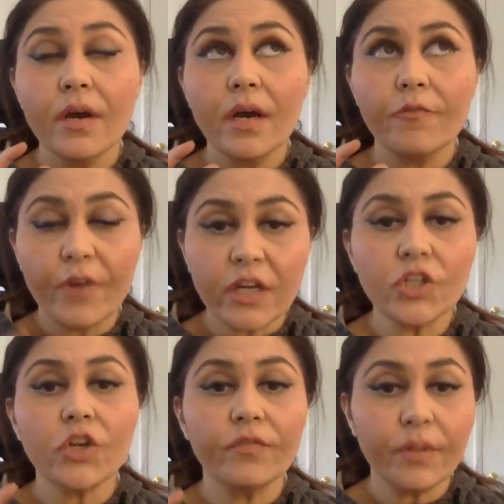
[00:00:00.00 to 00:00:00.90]
a
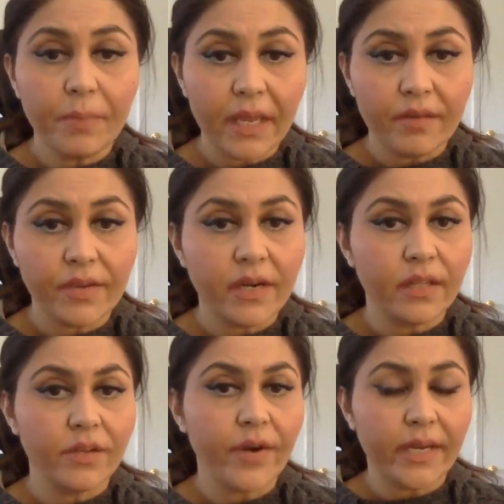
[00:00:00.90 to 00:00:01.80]
function of the behavior
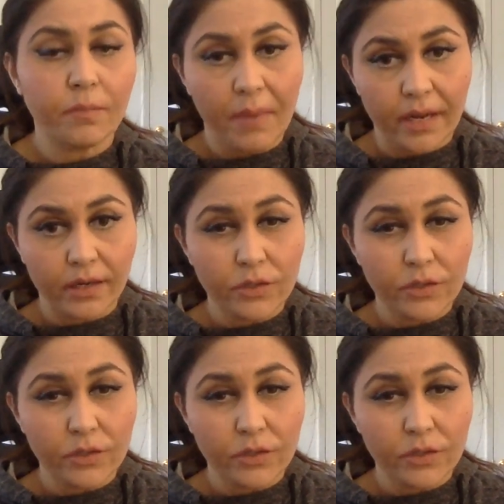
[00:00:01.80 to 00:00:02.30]
in the right manner.